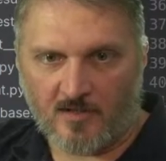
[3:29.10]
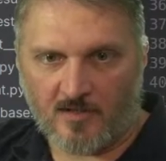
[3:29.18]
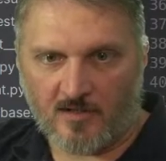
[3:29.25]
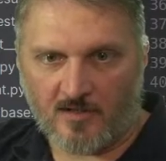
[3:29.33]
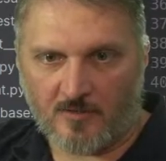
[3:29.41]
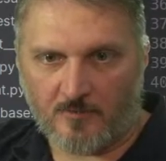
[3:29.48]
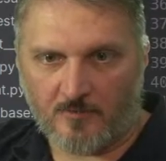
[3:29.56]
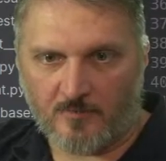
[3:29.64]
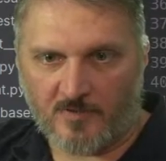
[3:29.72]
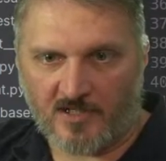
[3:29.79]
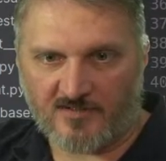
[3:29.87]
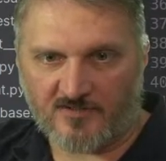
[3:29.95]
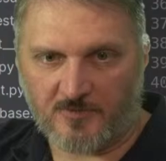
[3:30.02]

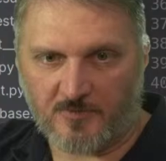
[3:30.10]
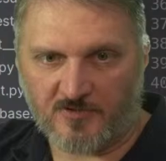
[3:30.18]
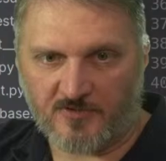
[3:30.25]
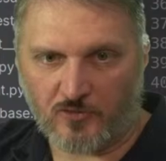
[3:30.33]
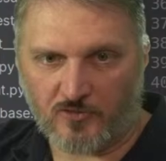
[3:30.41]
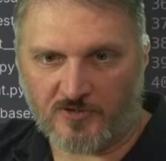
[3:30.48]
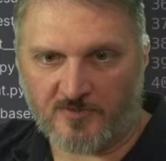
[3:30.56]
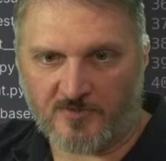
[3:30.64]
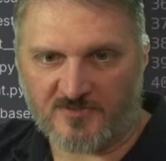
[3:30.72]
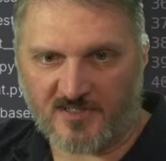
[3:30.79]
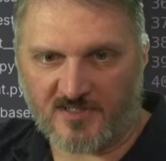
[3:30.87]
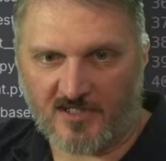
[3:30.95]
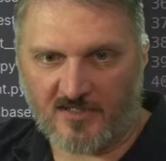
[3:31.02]
you put the tooltip
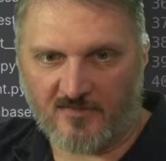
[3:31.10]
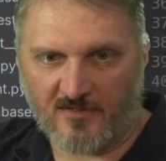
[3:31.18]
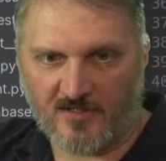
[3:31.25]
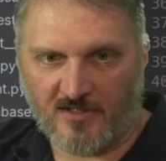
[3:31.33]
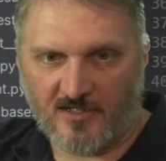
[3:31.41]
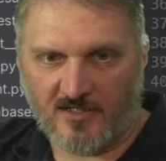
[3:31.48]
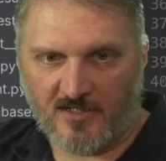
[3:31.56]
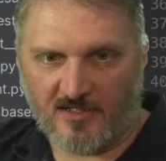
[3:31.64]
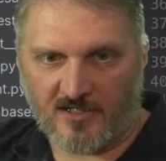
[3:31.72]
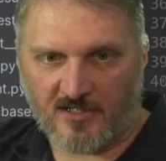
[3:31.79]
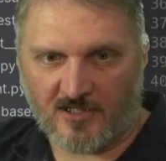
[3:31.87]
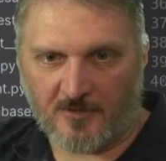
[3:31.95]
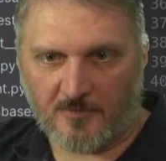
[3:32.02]
inside,
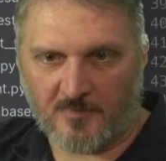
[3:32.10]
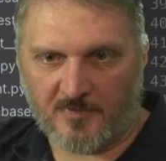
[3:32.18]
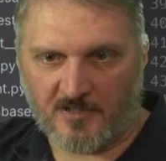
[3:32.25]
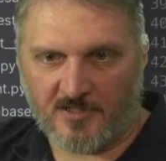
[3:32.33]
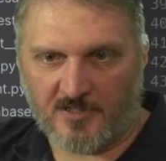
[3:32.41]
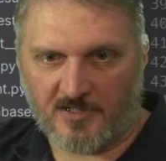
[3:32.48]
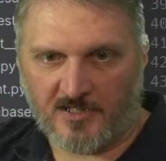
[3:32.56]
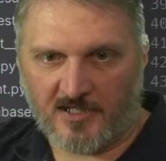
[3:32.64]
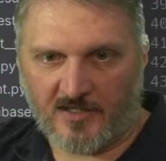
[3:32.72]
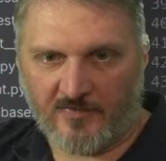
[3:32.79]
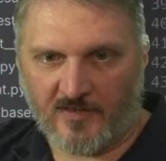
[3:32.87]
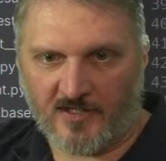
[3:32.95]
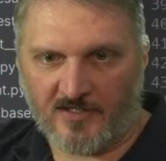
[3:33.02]
and
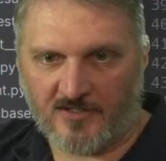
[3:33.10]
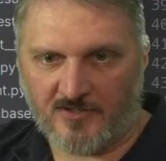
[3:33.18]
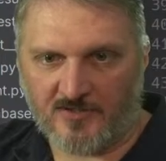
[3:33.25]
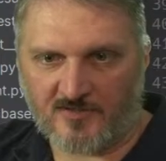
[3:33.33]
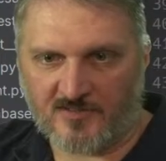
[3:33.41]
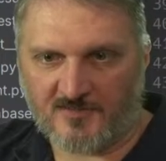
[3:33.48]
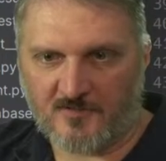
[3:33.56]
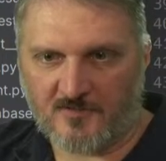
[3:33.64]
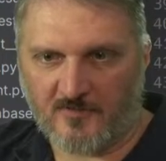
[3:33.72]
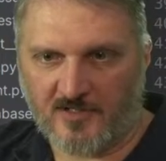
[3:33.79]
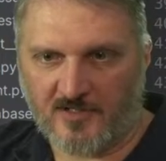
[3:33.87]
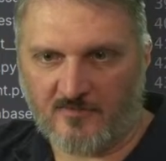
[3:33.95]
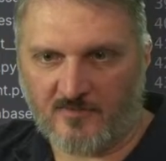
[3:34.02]
then you just listen to the
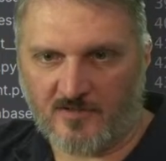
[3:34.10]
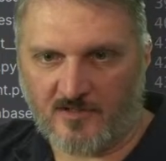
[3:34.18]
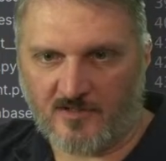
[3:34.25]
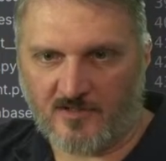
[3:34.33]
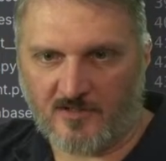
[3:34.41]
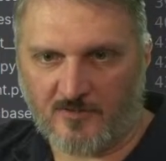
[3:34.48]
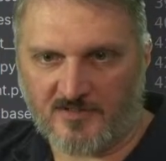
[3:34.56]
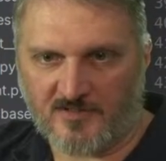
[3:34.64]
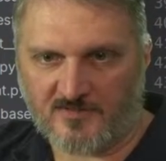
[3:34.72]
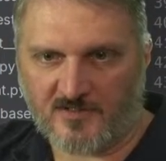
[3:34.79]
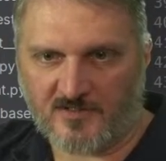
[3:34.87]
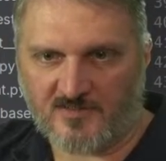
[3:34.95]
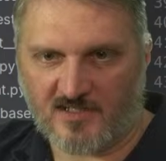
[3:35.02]
div, and it's
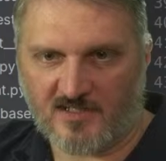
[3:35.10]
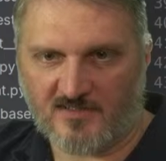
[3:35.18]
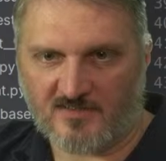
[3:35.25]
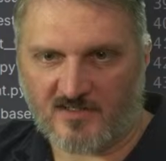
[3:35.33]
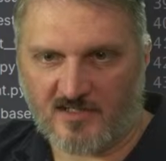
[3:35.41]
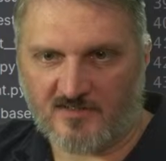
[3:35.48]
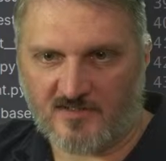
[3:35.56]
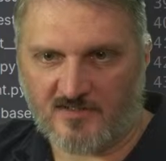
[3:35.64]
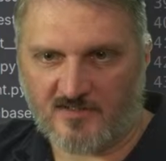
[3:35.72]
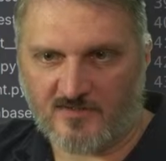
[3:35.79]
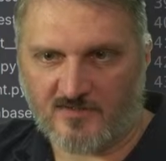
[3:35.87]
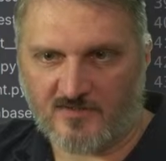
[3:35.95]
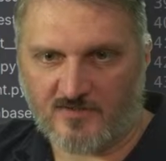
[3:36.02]
going to send its
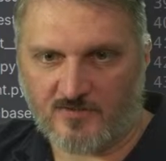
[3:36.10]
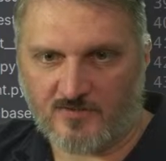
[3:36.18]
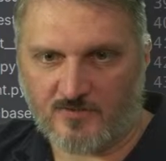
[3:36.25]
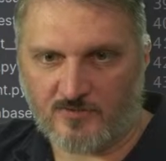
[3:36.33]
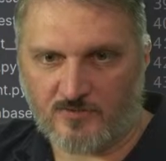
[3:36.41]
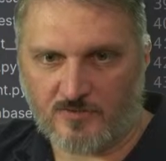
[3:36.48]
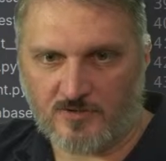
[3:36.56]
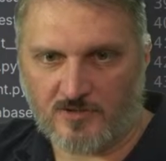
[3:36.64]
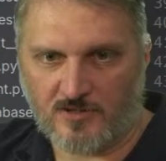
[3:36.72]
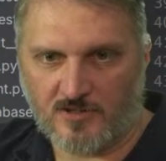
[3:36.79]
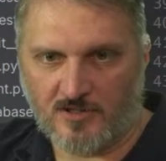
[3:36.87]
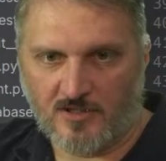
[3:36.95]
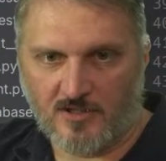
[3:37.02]
content to
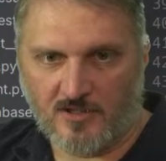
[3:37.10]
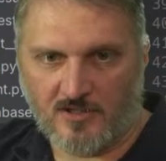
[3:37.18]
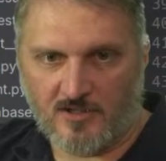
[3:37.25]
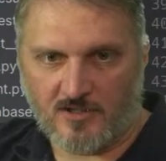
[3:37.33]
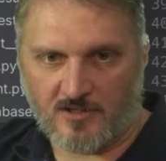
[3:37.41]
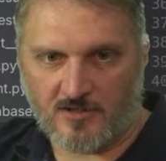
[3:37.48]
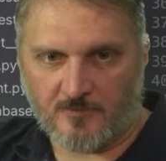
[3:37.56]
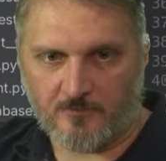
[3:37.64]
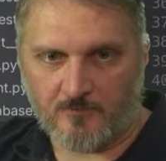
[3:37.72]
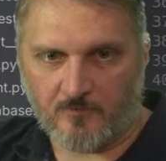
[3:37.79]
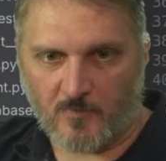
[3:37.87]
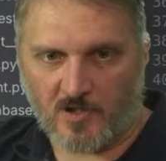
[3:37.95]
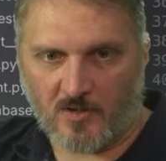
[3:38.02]

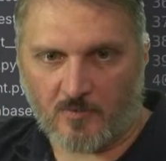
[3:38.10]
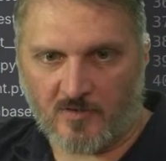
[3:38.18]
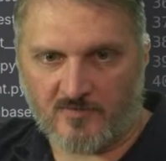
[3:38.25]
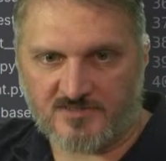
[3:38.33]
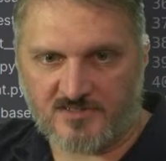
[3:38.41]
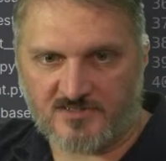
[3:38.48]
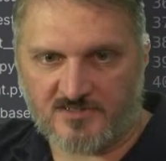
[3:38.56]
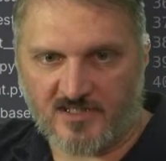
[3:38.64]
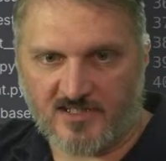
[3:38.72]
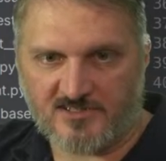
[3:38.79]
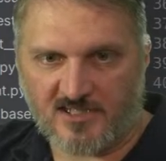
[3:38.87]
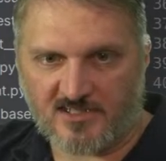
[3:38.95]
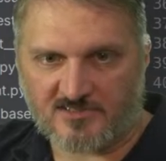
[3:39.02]
where it says the
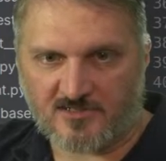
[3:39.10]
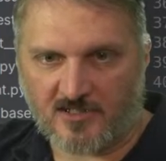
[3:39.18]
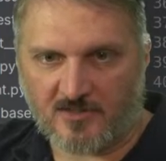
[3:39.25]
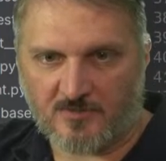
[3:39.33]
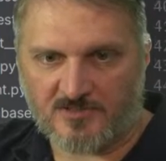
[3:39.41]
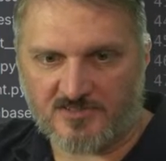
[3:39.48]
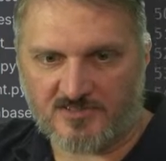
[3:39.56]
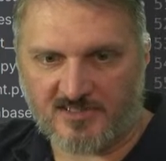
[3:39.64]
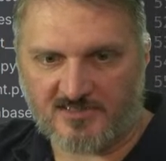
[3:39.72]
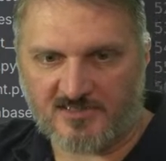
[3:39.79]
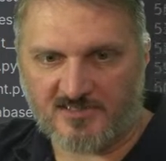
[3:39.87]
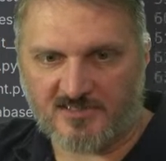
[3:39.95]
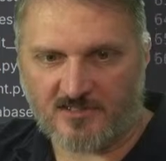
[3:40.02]
HX target, which is
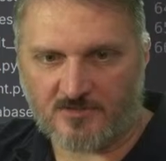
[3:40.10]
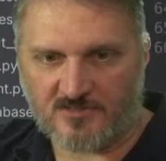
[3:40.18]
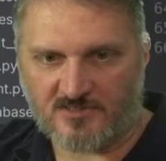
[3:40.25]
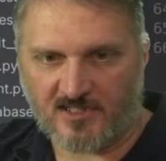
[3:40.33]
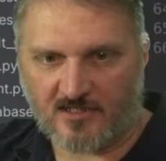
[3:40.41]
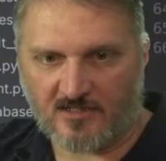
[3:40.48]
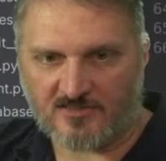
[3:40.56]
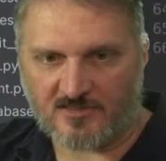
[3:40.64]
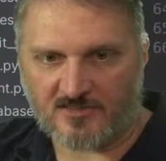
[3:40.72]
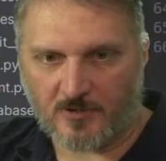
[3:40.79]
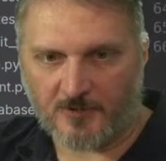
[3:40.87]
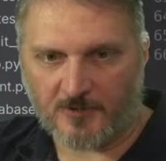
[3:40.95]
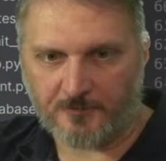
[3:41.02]
test detail, which is down here
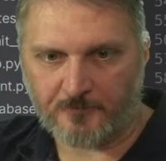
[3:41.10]
somewhere.